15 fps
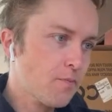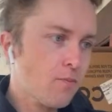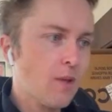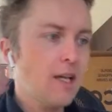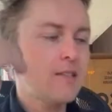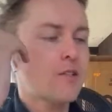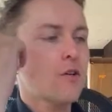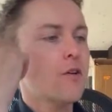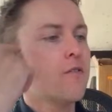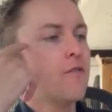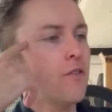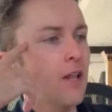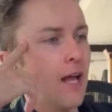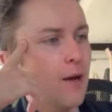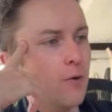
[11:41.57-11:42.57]
Is there a
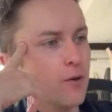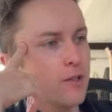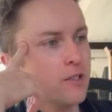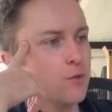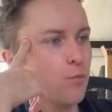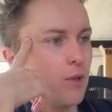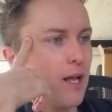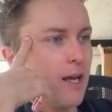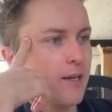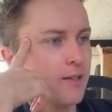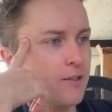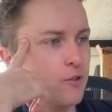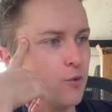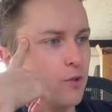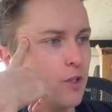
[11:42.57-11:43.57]
flower that's black
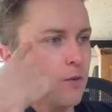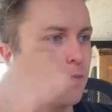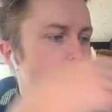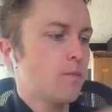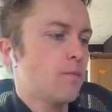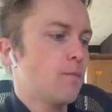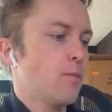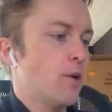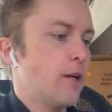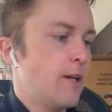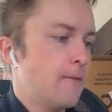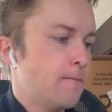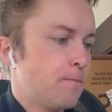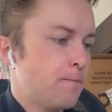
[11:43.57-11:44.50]
that's really pretty?